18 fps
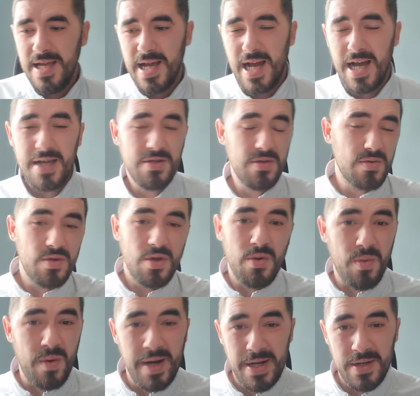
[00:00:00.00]
I don't know
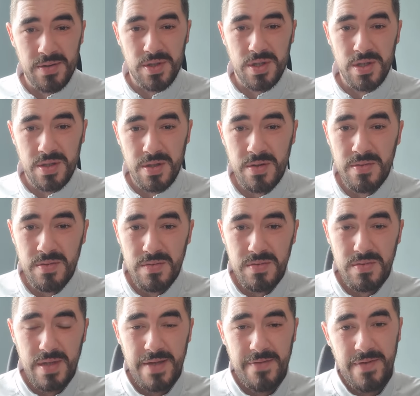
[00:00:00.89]
what else to do.
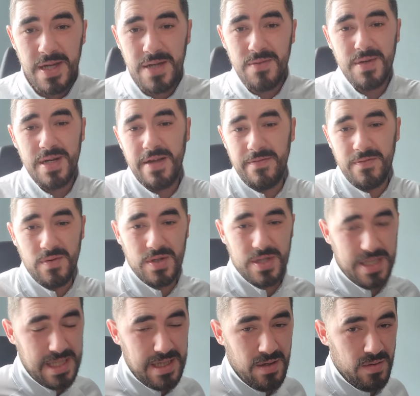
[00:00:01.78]
If anyone ever
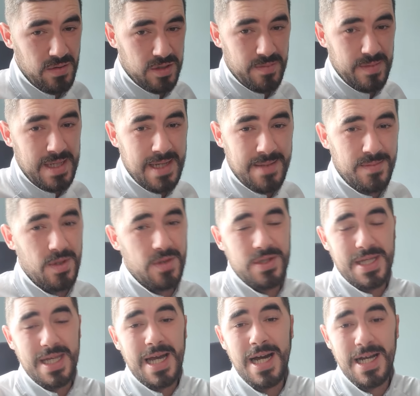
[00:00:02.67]
wants to get hold of me, I'm
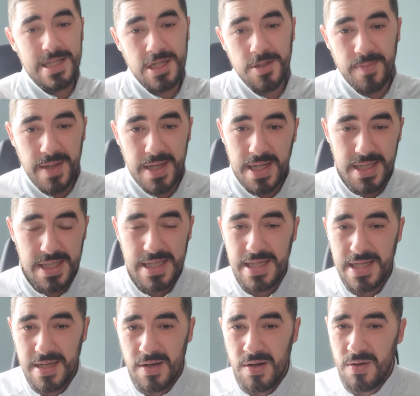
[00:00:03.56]
not the hardest person
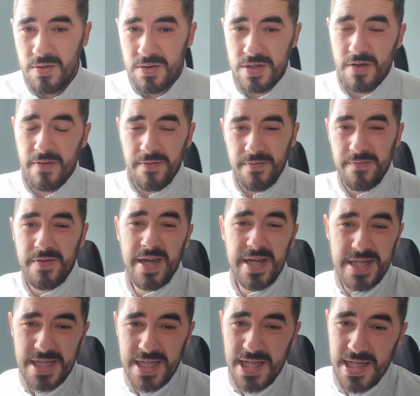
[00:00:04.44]
to get hold of. I'm
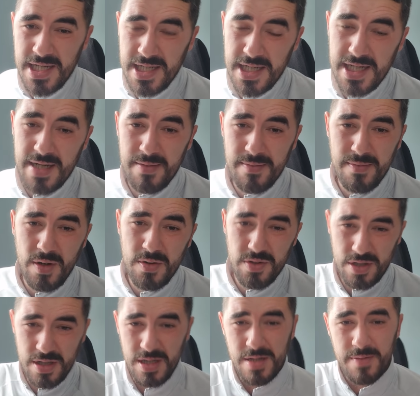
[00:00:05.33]
very easy, and
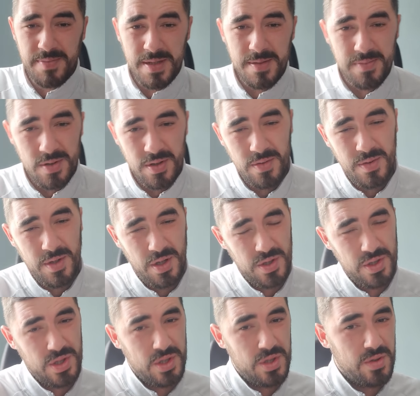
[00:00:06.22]
most of the people who are
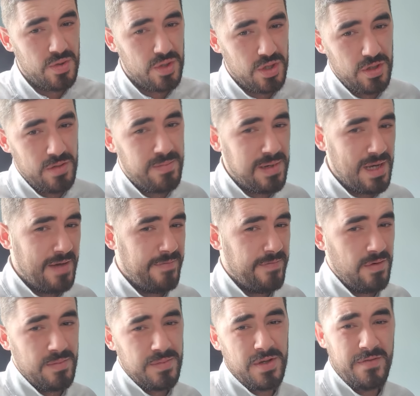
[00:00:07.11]
on the YouTube
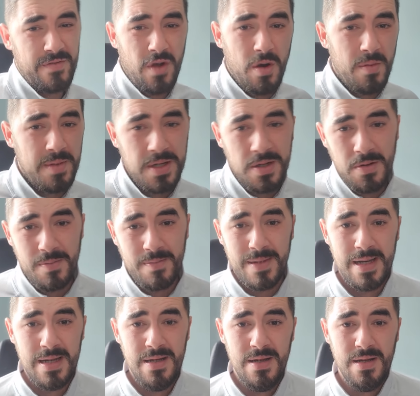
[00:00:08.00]
platforms have got my
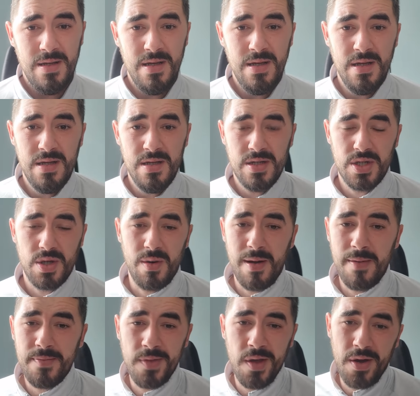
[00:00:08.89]
number. So
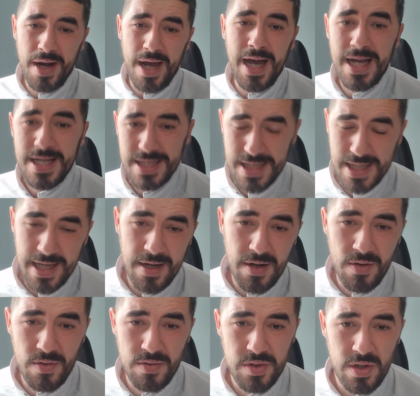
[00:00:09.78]
I'm not hard to get
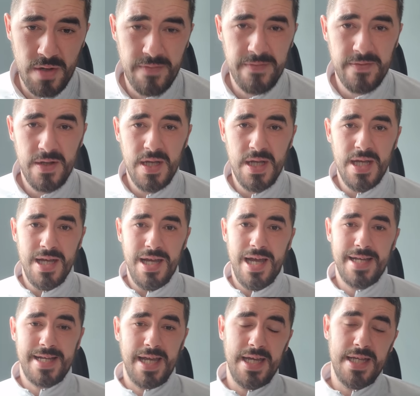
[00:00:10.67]
hold of.
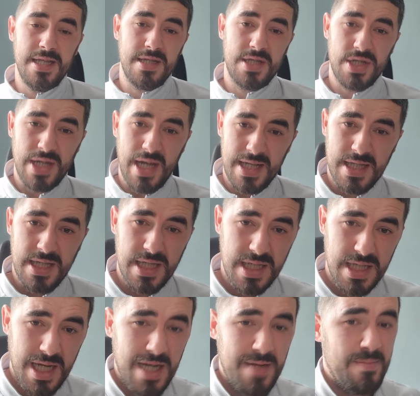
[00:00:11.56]
Again, sad to
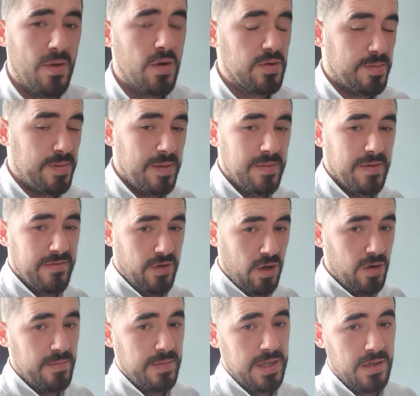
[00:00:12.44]
say, most people have
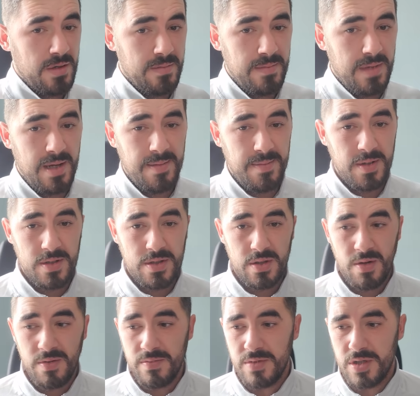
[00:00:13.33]
got my number, but
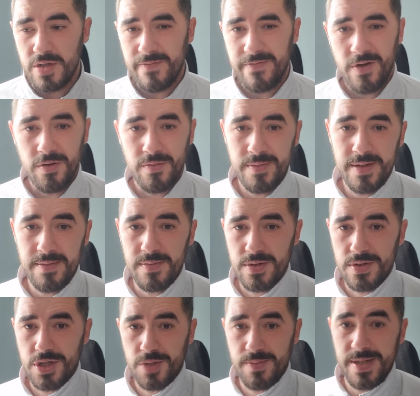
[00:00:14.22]
don't phone me,
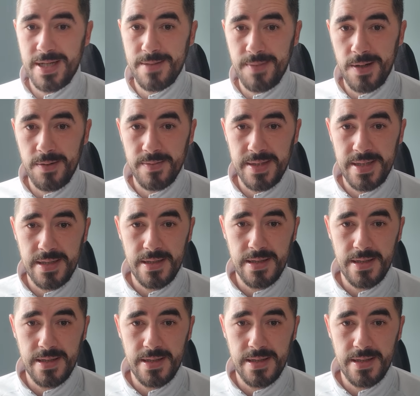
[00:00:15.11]
but speak about me.